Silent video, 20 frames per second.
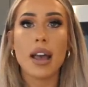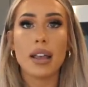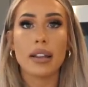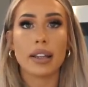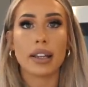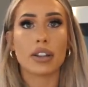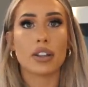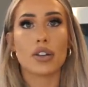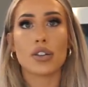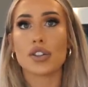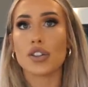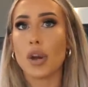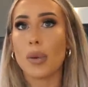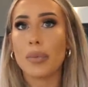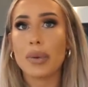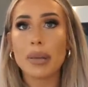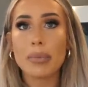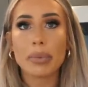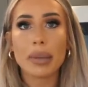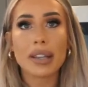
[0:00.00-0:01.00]
Like there's so
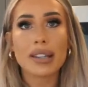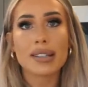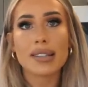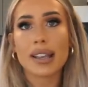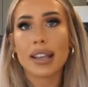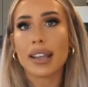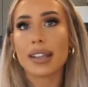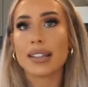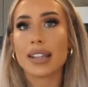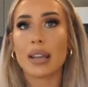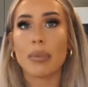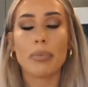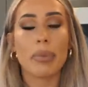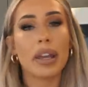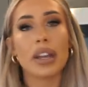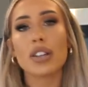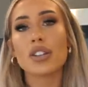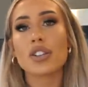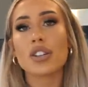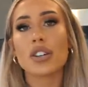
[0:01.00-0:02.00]
many places I could take
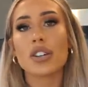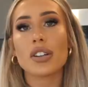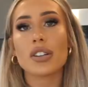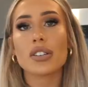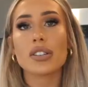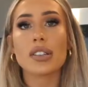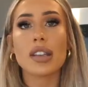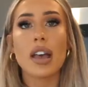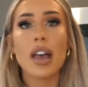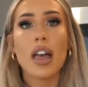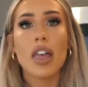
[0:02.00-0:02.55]
pictures.